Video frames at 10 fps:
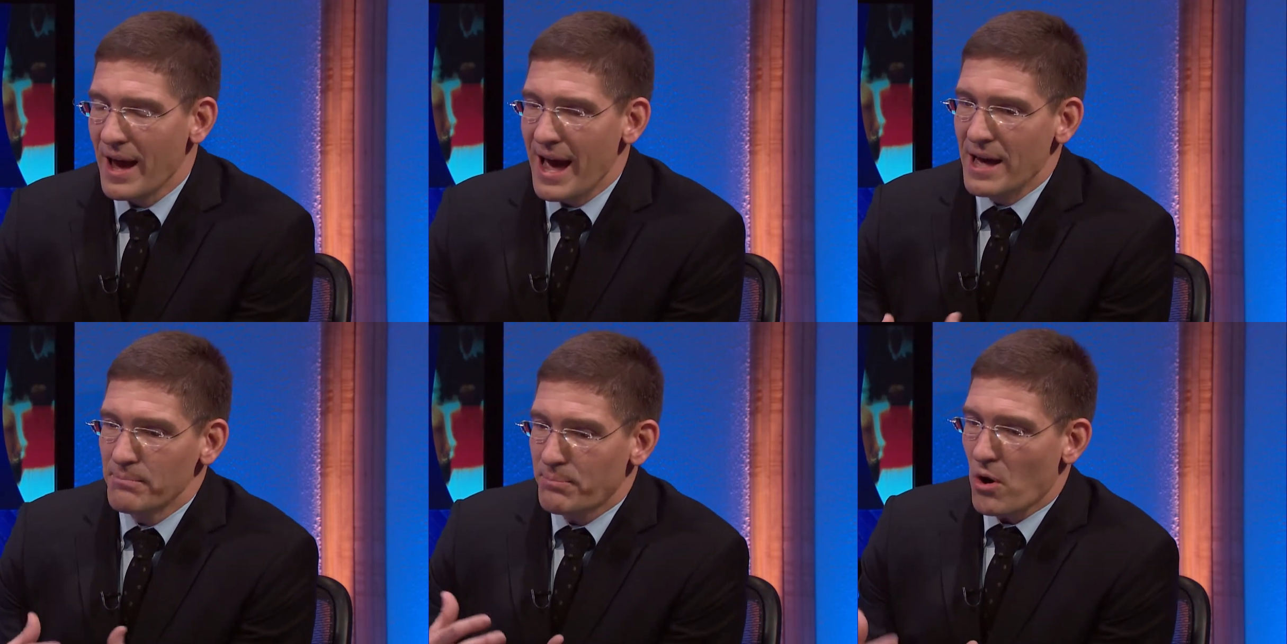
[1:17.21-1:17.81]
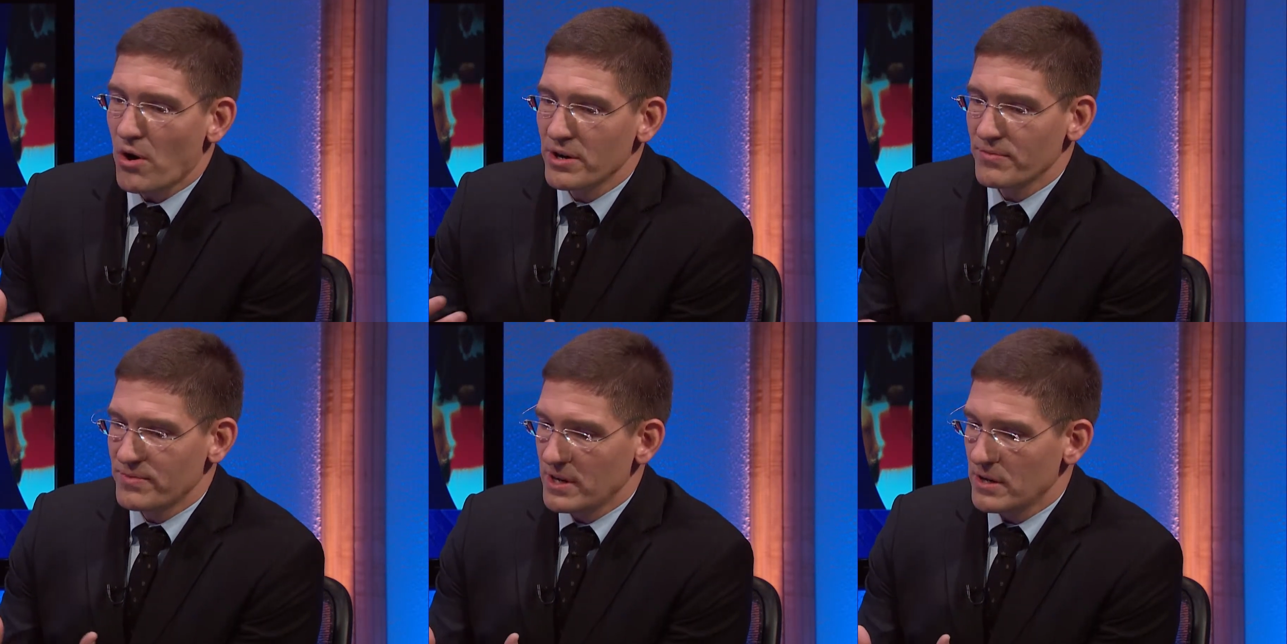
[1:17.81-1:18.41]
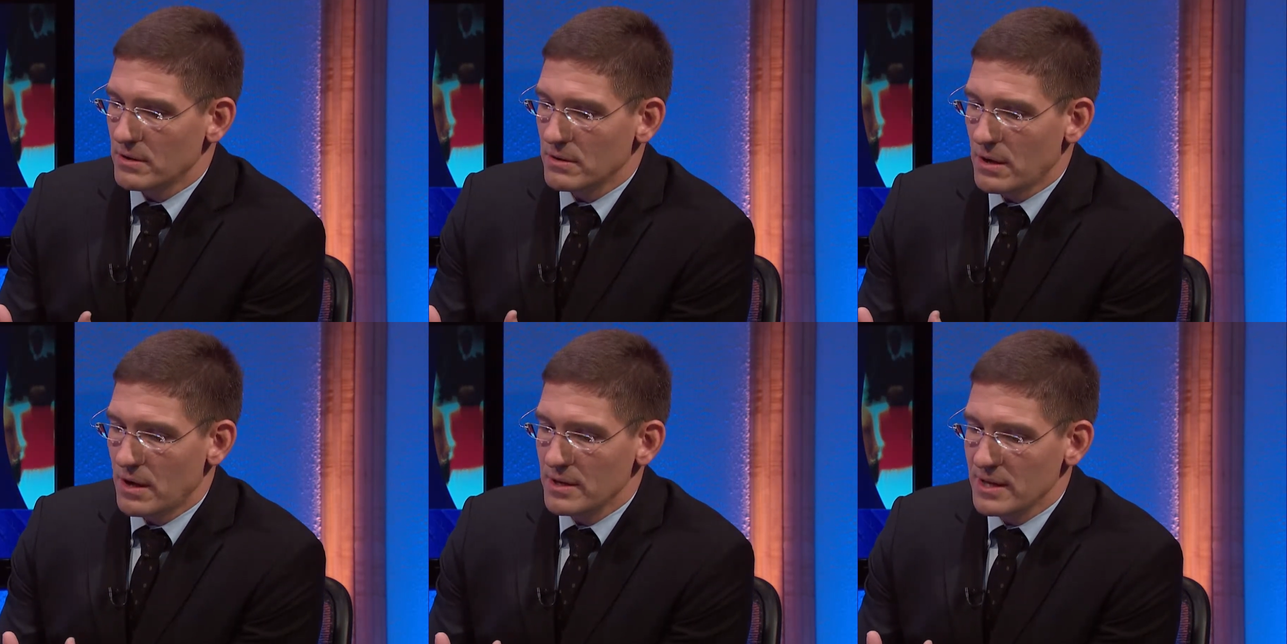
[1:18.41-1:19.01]
and part of their
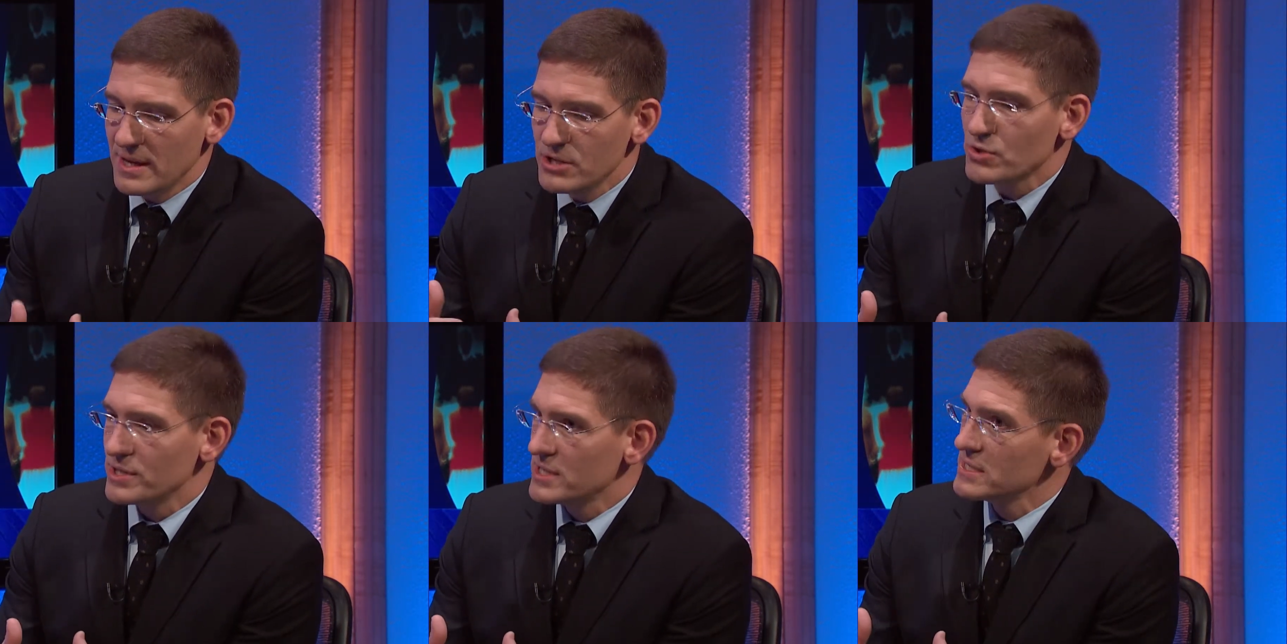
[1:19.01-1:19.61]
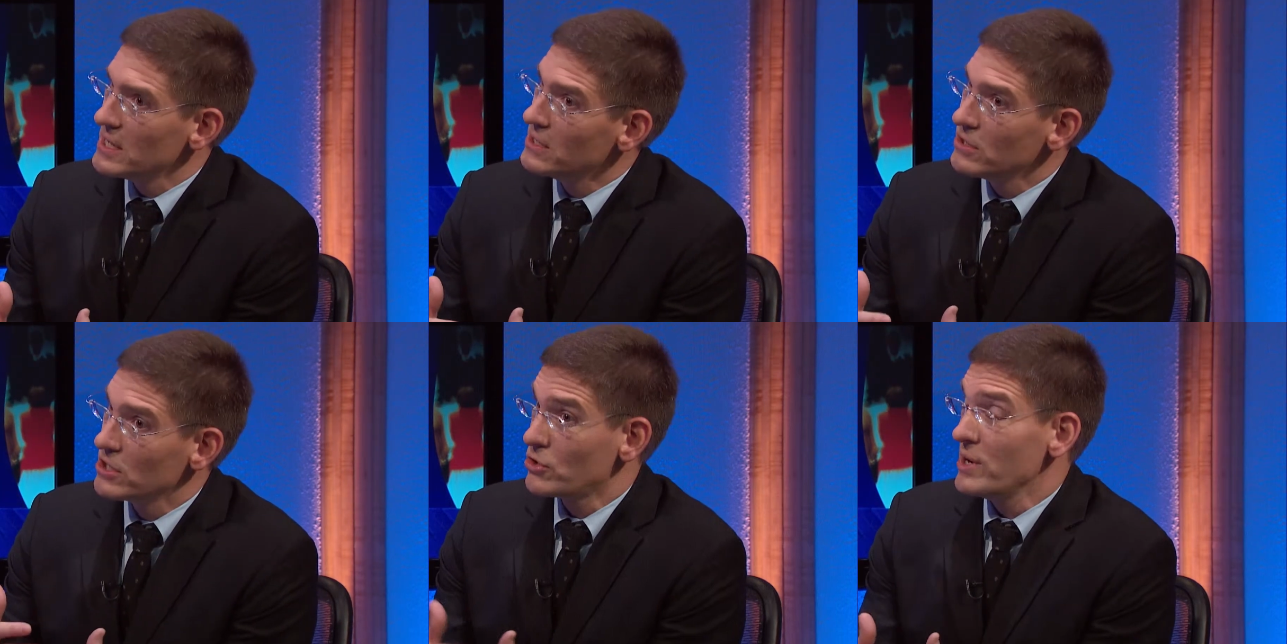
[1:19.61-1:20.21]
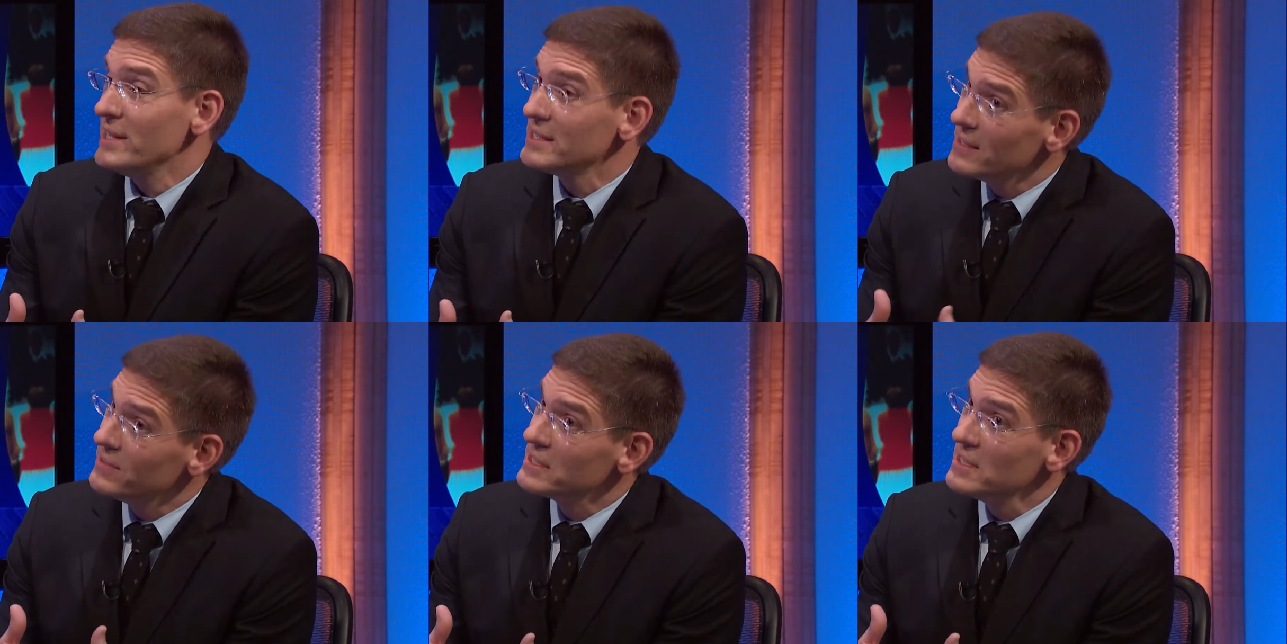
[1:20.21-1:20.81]
uh, interest is in the
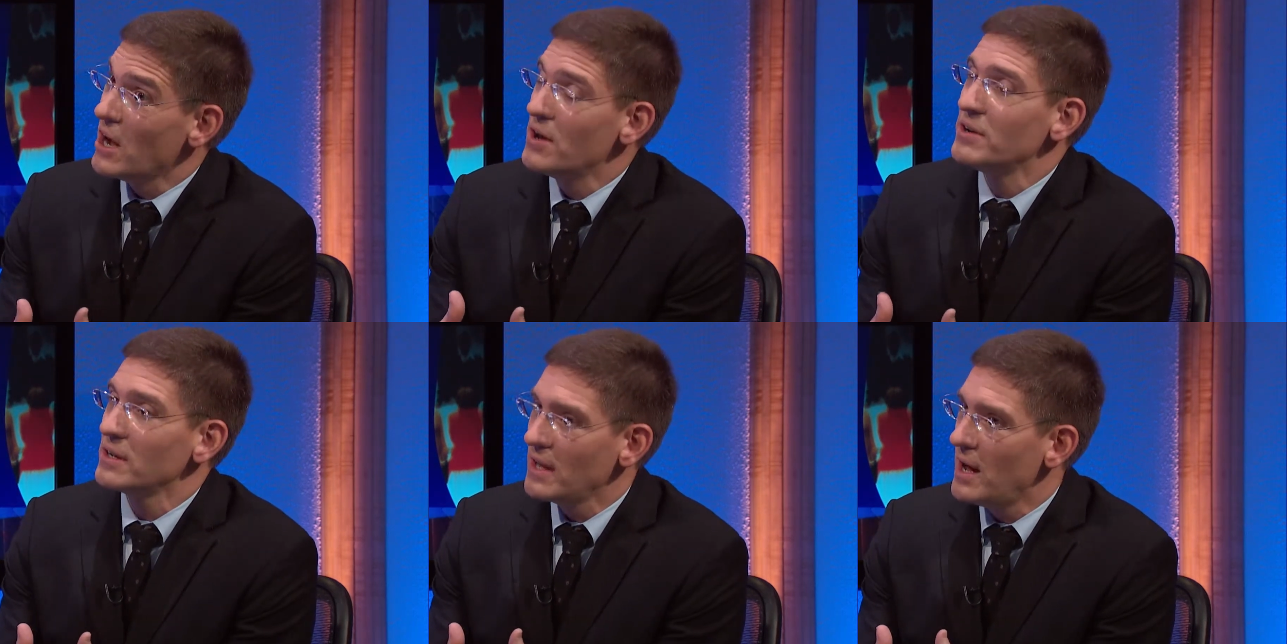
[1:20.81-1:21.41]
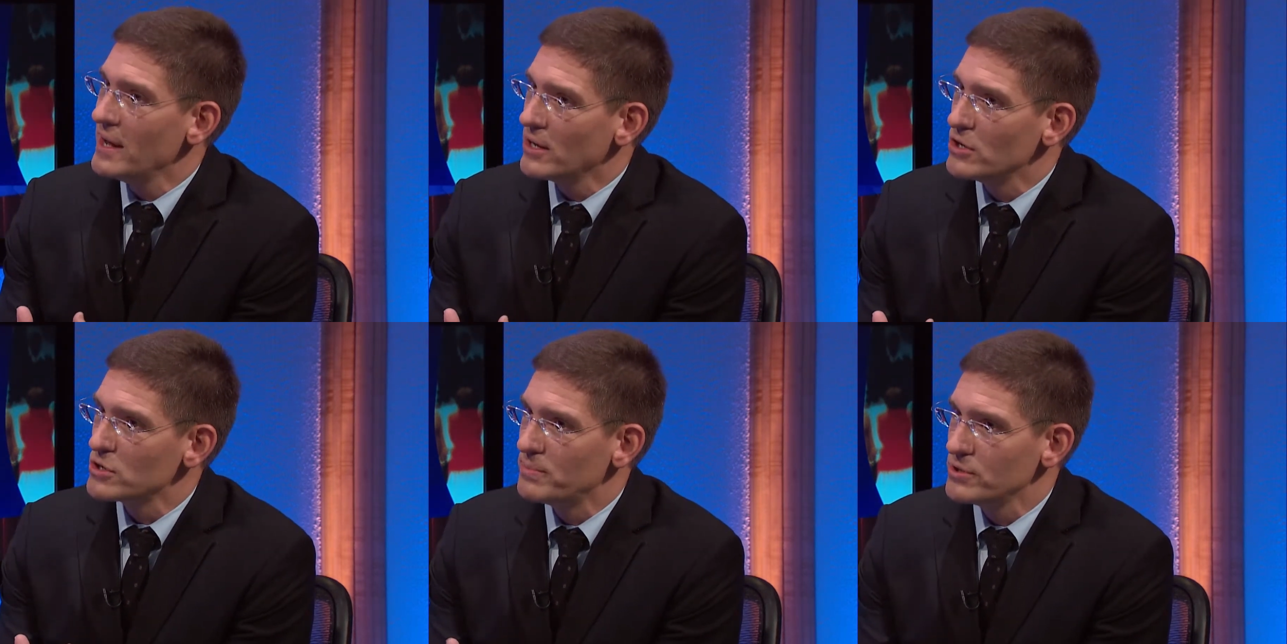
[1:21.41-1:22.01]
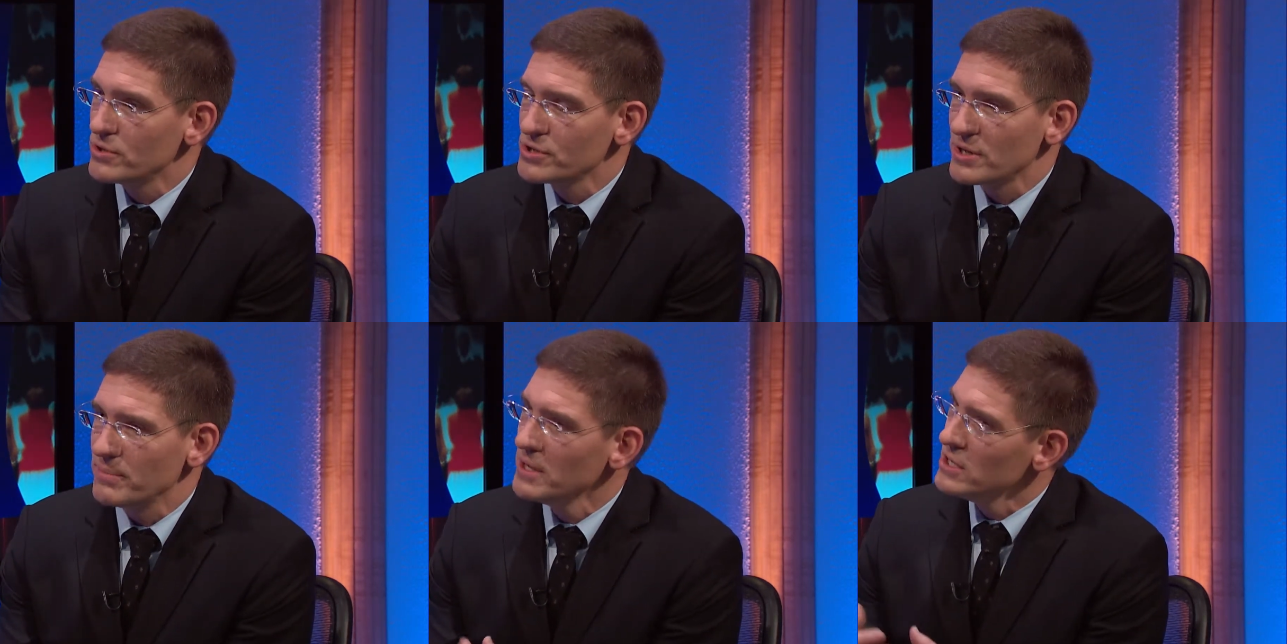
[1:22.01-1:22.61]
creativity underlying
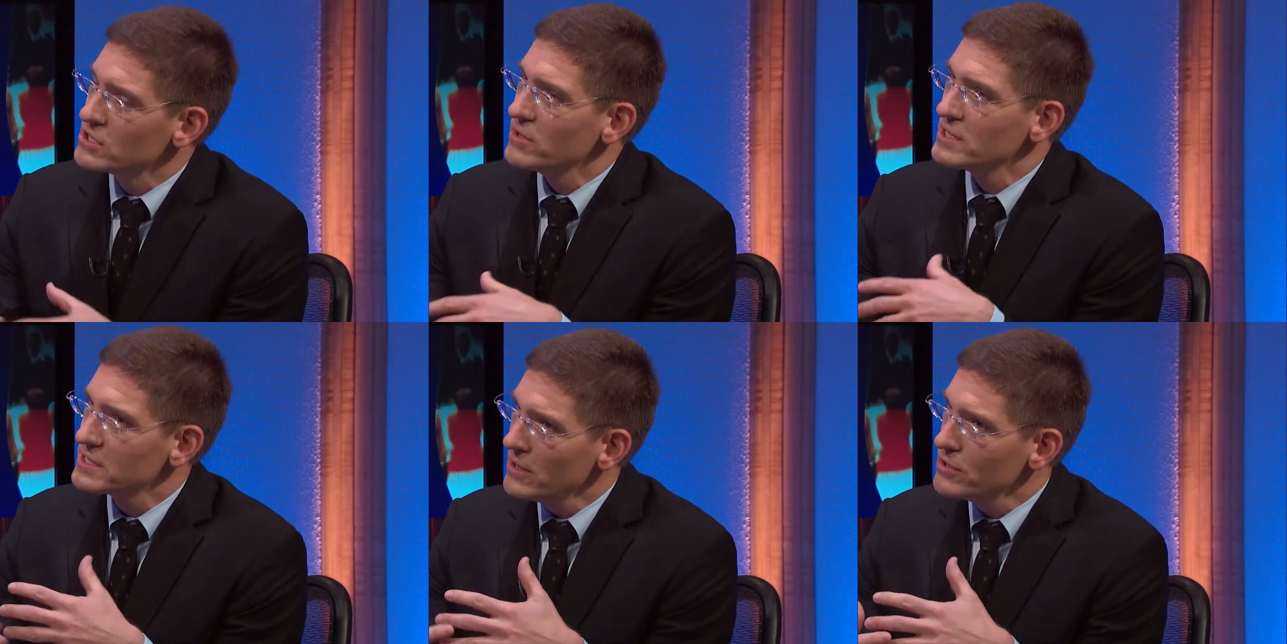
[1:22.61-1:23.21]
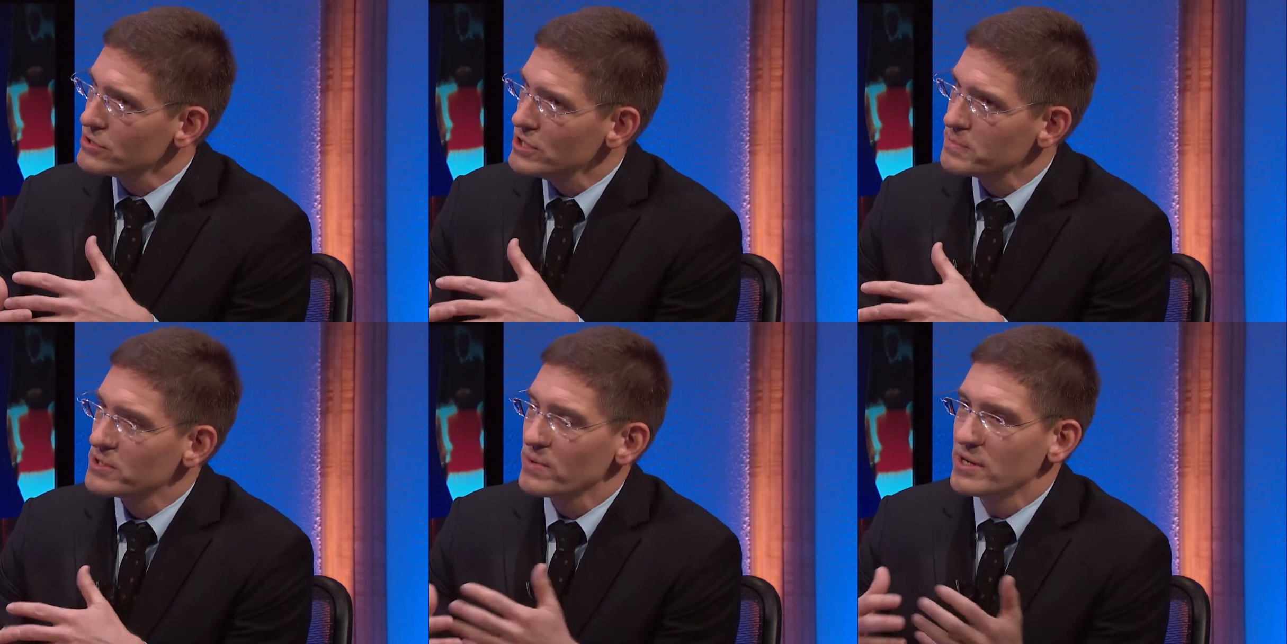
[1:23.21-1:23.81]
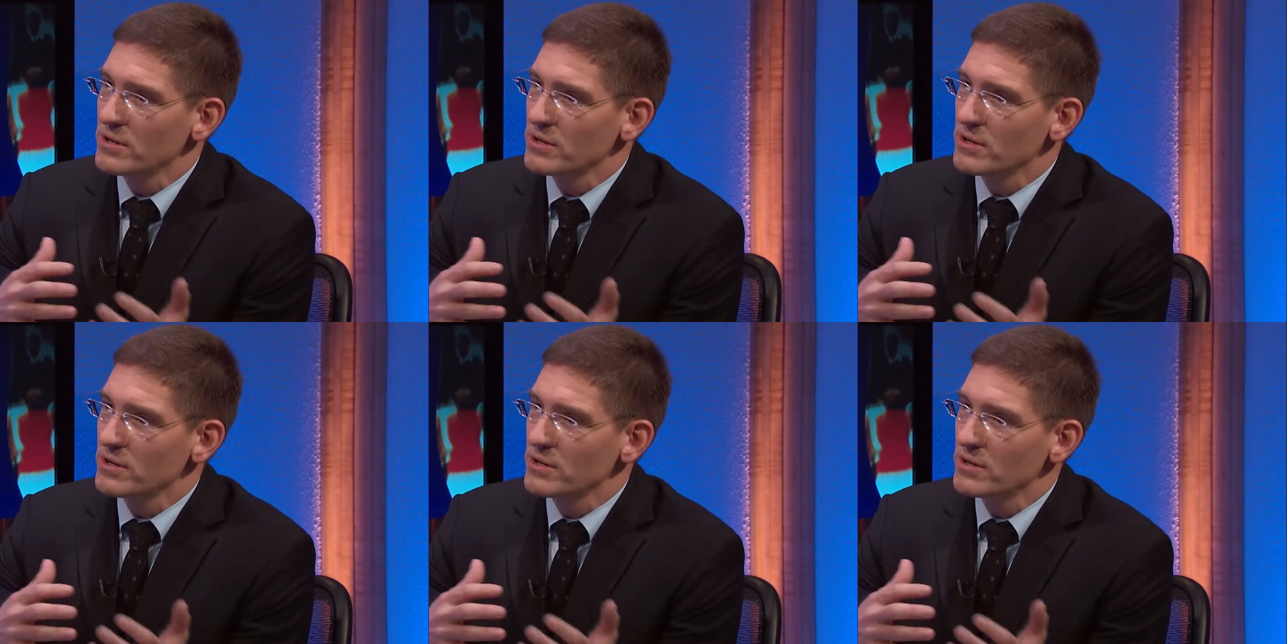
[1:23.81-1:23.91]
entrepreneurship. So the synergies between